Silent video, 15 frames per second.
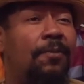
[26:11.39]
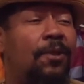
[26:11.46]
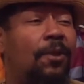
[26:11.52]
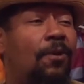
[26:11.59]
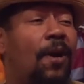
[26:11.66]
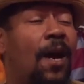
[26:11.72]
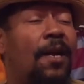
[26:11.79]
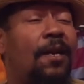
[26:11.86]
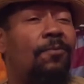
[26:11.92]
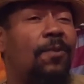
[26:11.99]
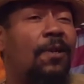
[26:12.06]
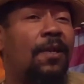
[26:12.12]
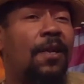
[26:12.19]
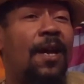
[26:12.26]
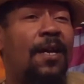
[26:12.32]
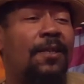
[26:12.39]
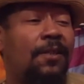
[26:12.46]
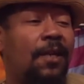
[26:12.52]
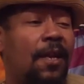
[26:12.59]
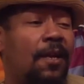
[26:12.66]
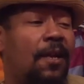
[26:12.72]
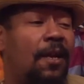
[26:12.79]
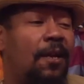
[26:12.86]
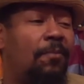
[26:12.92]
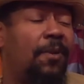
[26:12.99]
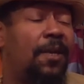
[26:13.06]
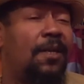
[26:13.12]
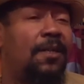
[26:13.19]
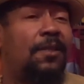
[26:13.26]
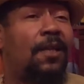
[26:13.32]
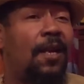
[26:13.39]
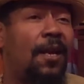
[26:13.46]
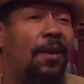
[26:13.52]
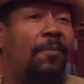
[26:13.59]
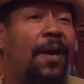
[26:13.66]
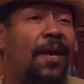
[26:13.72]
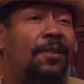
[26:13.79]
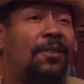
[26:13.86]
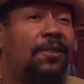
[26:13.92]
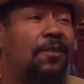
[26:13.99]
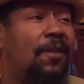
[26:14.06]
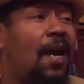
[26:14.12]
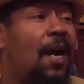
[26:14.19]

So I didn't realize, like, being a Slam Master,